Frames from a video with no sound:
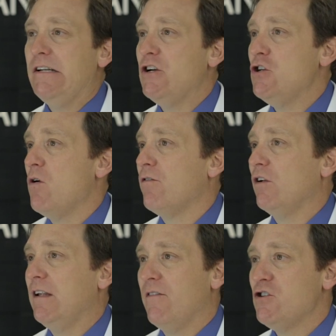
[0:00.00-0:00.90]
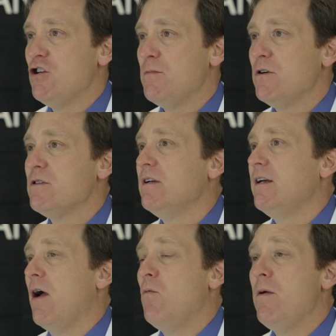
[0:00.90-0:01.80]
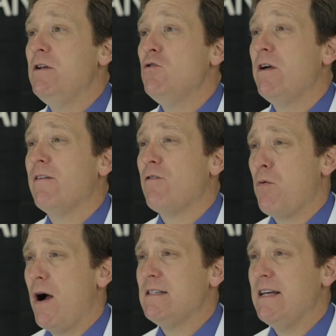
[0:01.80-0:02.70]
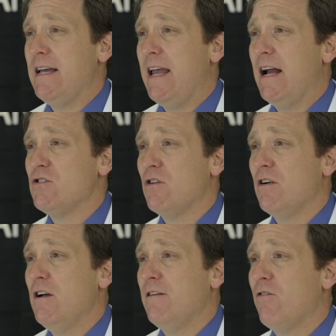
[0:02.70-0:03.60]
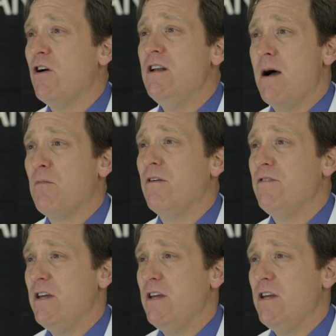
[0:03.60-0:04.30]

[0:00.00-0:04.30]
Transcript: You can do it for liver tumors. And we've been doing it for prostate cancer for a number of